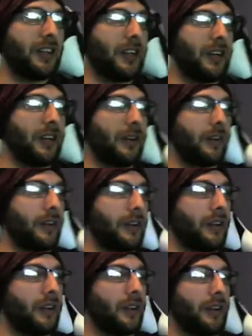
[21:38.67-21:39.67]
here.
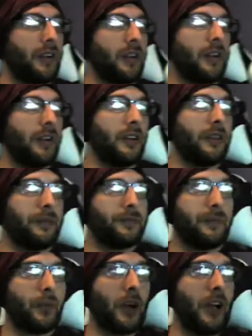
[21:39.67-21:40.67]

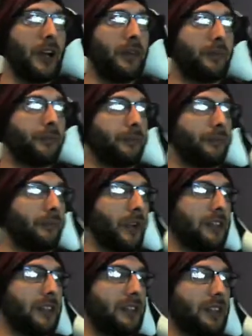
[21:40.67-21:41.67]
Right?
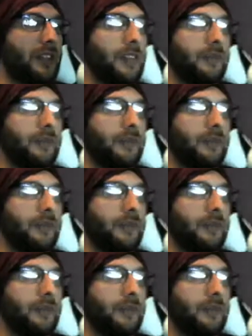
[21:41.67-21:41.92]
Let's just see.